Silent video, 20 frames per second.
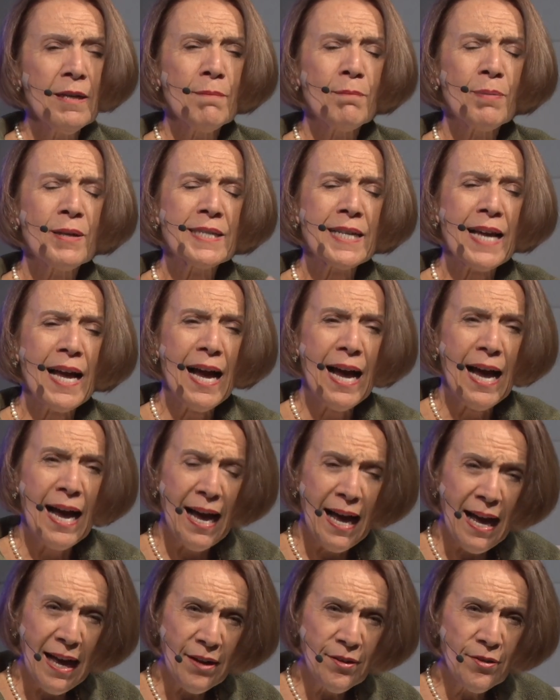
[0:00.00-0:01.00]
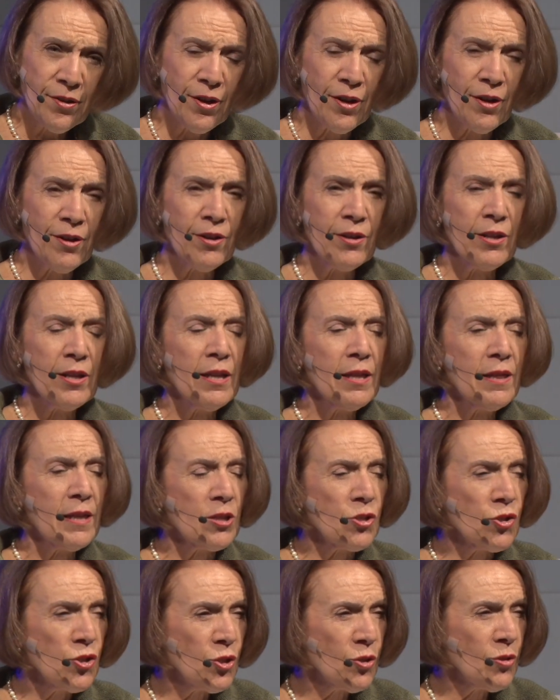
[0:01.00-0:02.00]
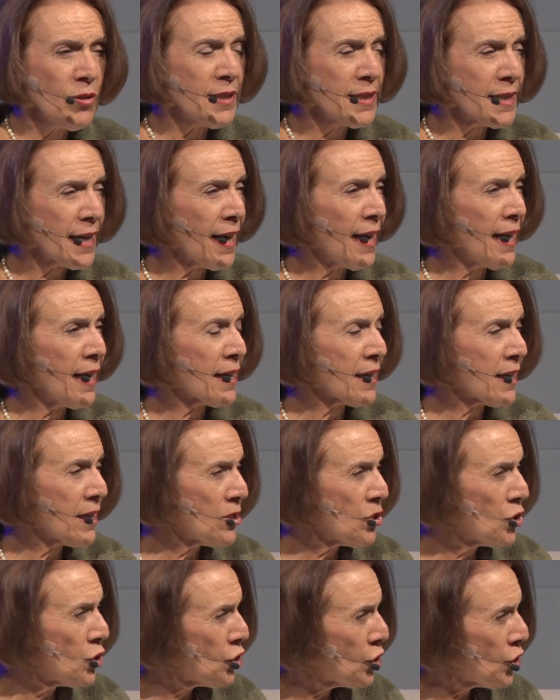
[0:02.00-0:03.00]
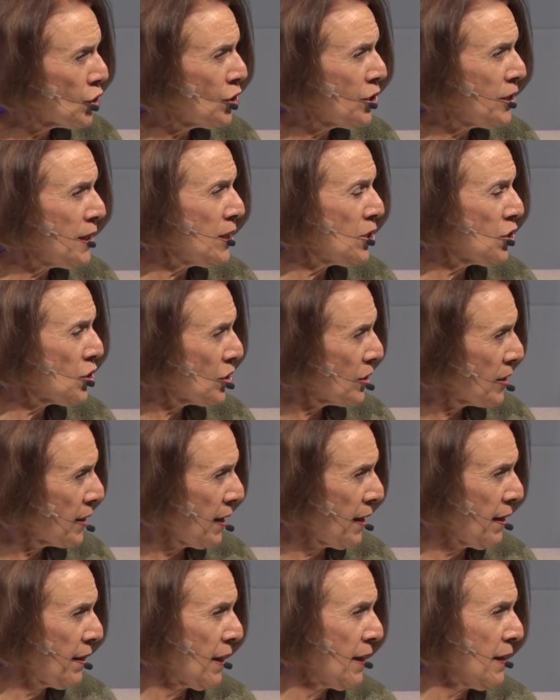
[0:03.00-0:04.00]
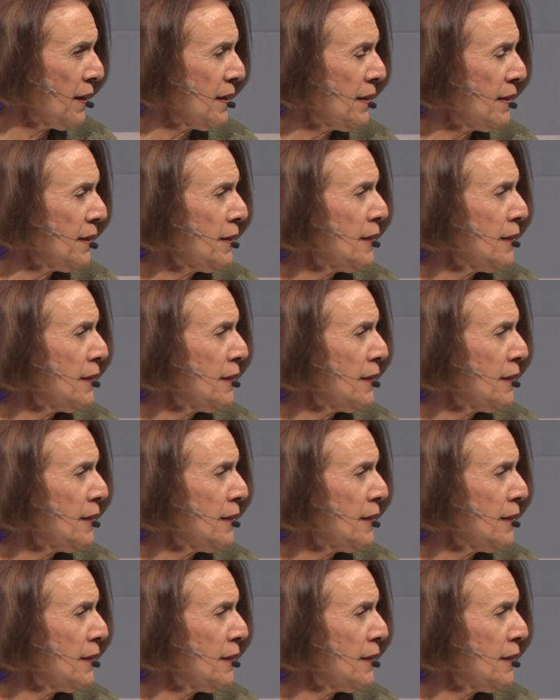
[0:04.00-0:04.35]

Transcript: But I know that you and I can journey together,